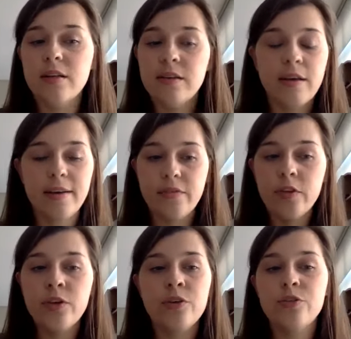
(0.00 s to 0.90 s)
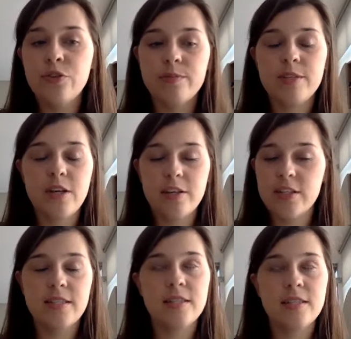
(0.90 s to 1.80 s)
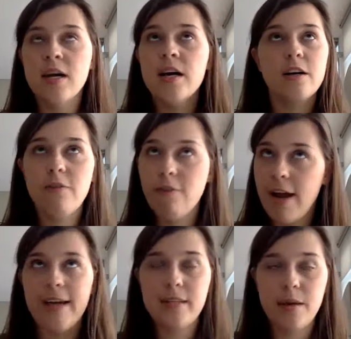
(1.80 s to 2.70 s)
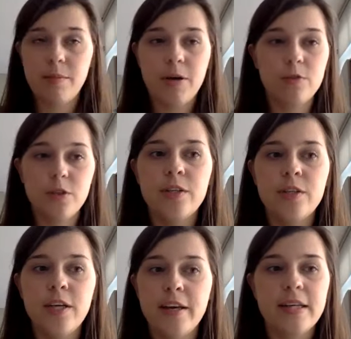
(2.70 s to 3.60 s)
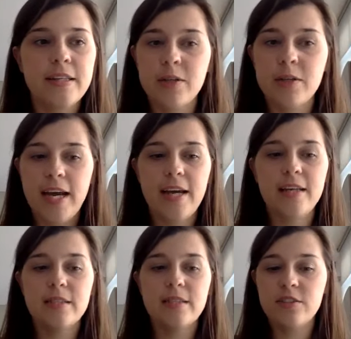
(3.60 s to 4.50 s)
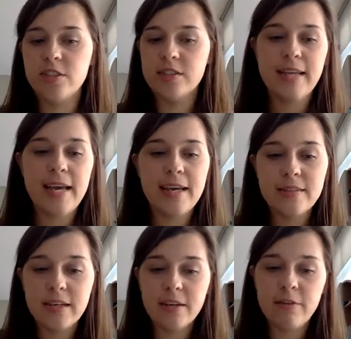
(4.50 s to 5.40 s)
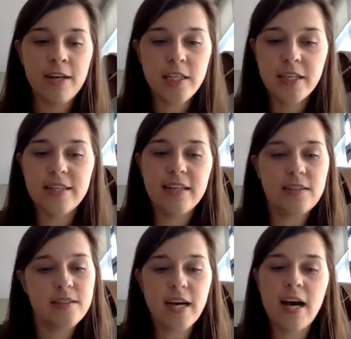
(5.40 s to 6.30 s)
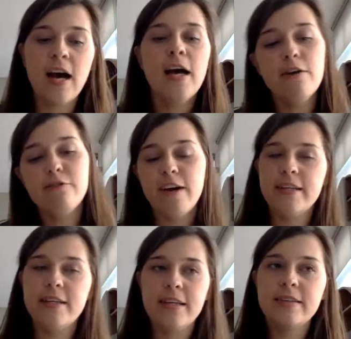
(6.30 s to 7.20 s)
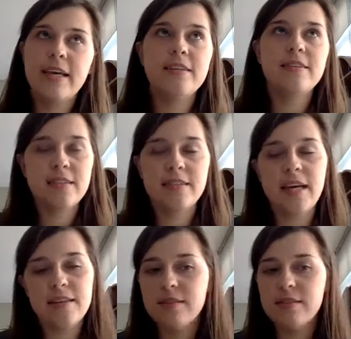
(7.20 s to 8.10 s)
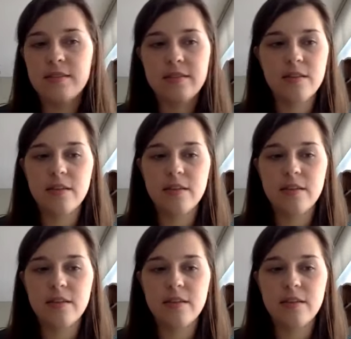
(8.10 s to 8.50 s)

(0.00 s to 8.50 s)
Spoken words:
like, the newsrooms are just crazy about coding nowadays, just data crunching, data finding data sets